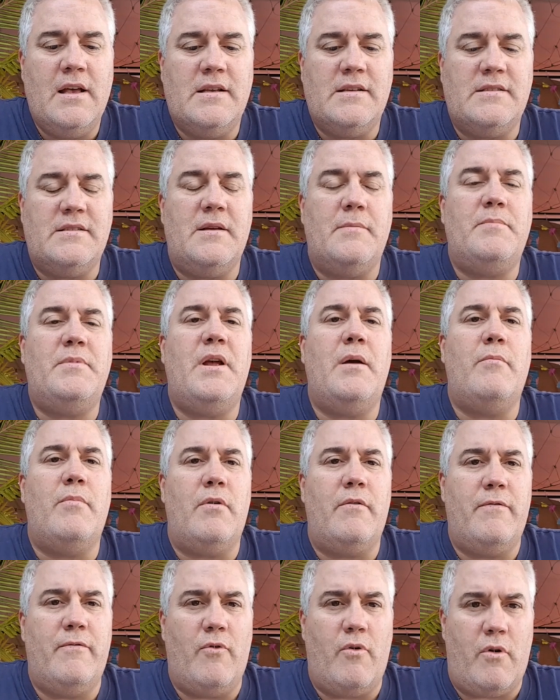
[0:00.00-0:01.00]

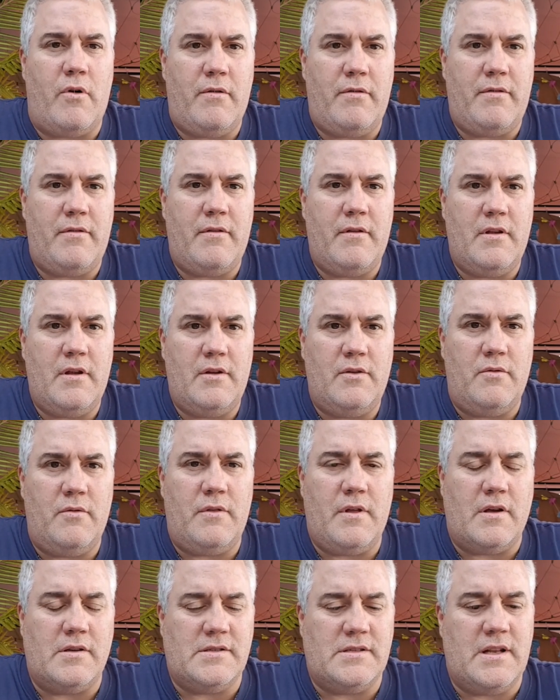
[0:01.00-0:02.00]
September 4th,
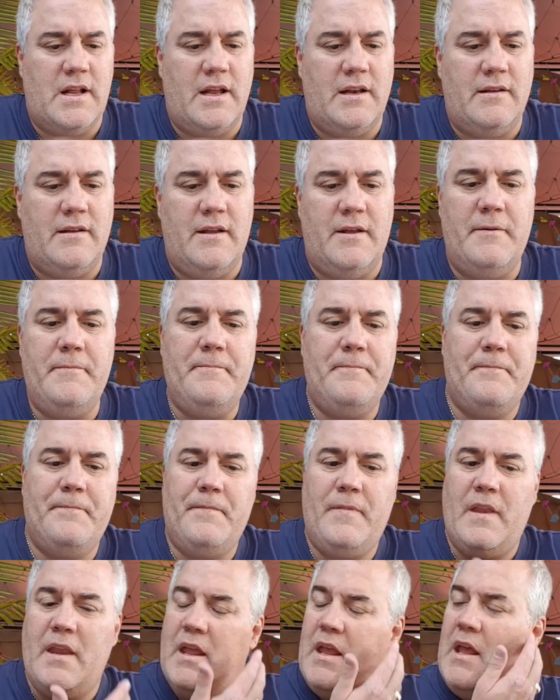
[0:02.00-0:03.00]
2019.
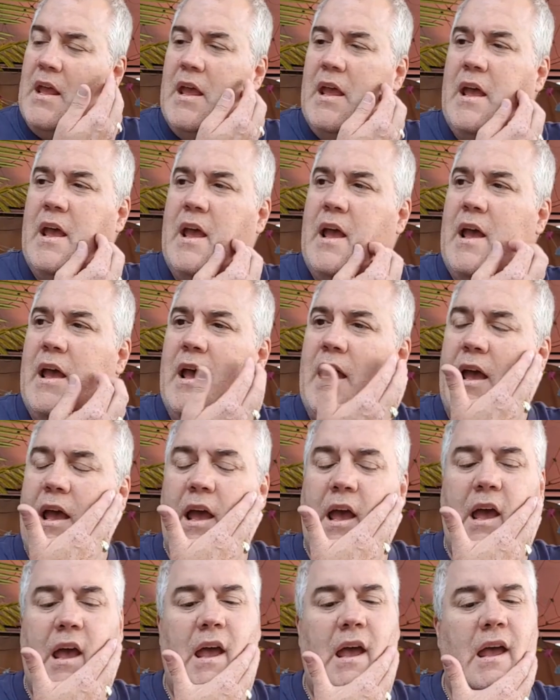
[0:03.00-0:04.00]

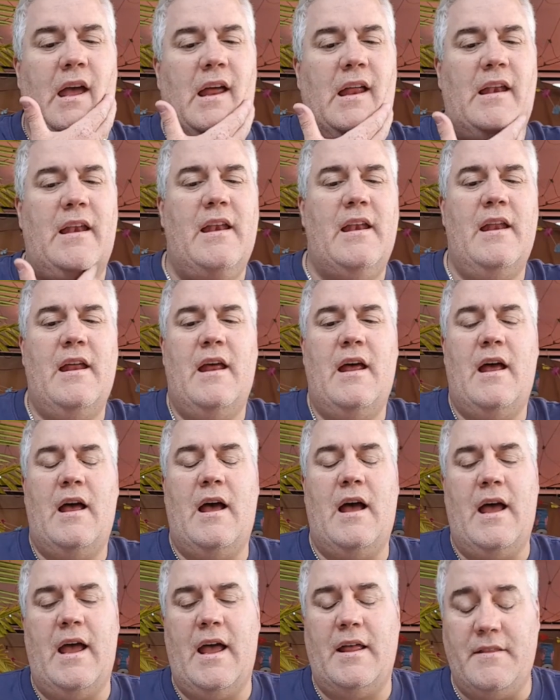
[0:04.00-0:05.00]
And
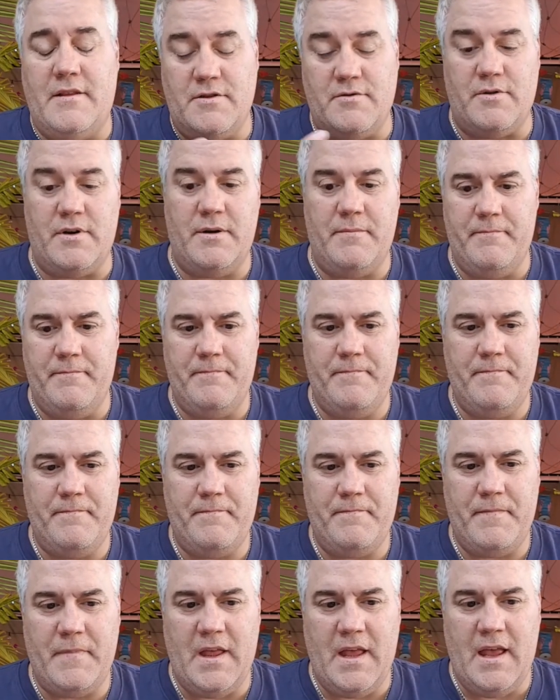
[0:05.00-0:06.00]
I had the dream,
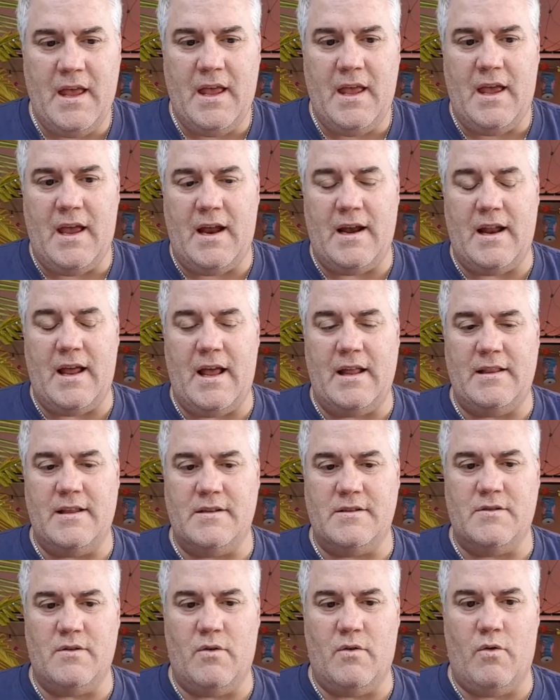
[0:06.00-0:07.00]
and I had
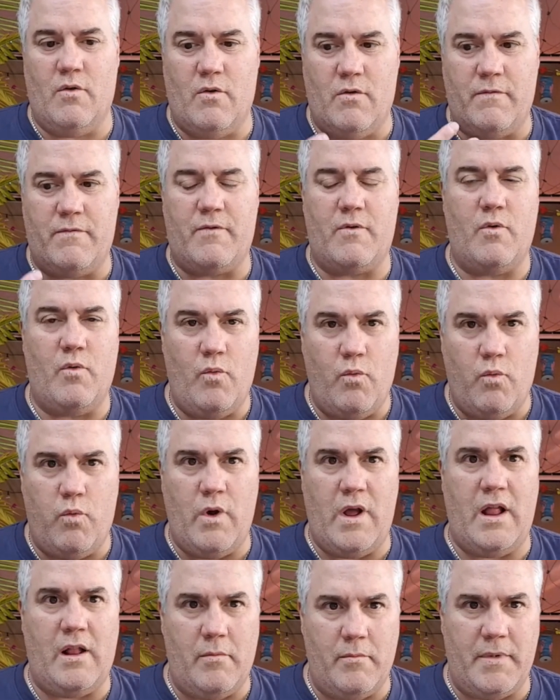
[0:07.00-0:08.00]
this
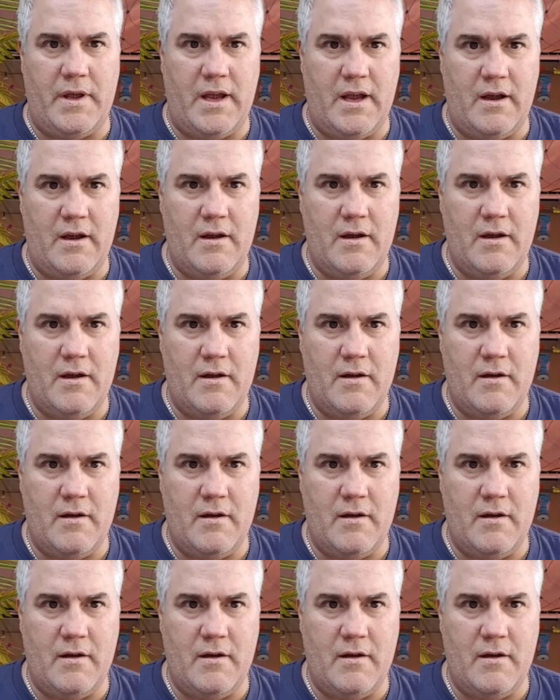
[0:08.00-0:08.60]
overwhelming,